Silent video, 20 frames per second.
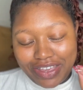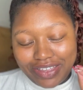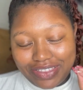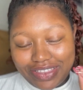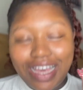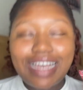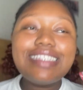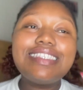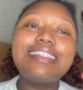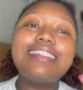
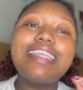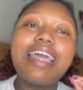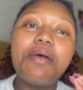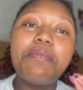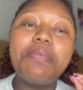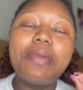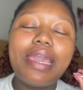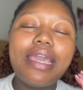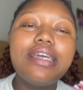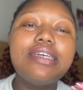Third
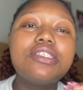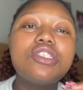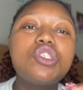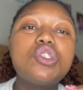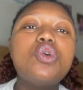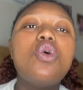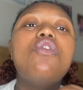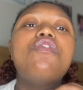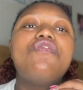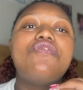step is
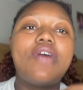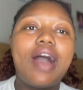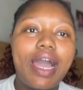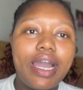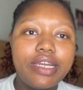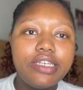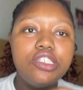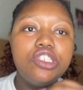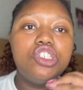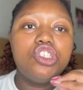to
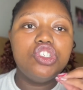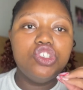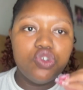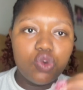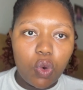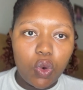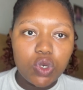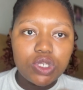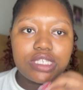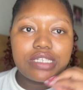find
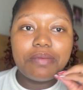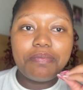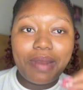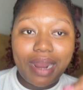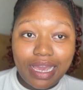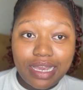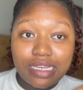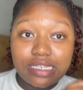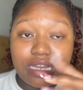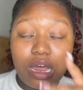your
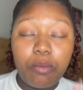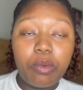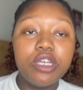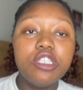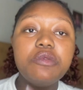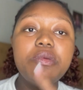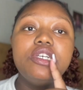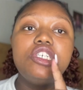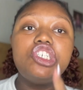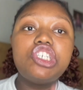suppliers. Now I'm going
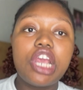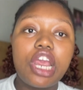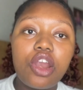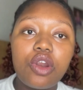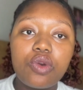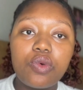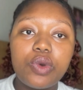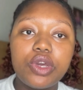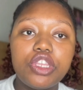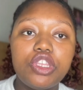to be
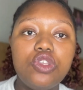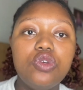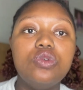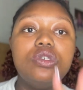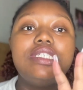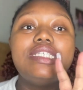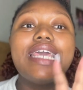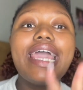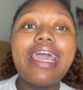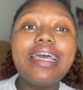sharing with you
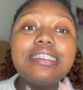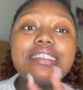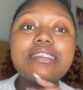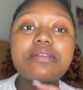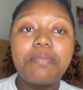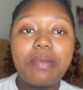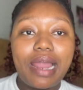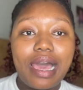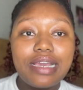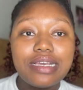10
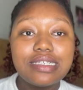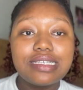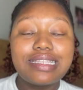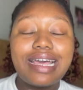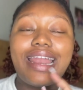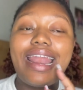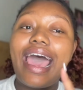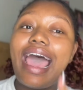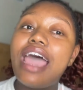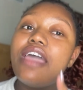suppliers
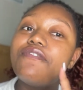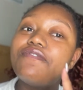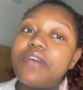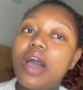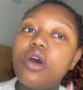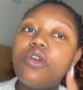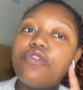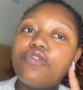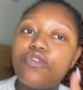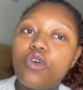that I
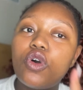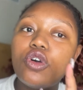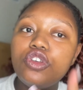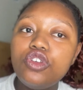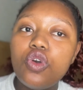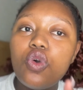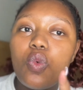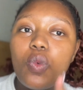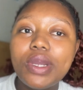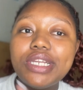found for
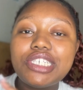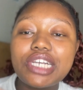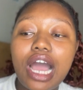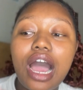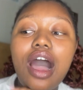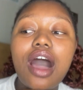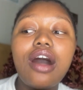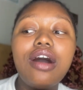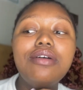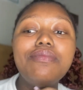you, which
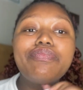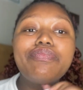are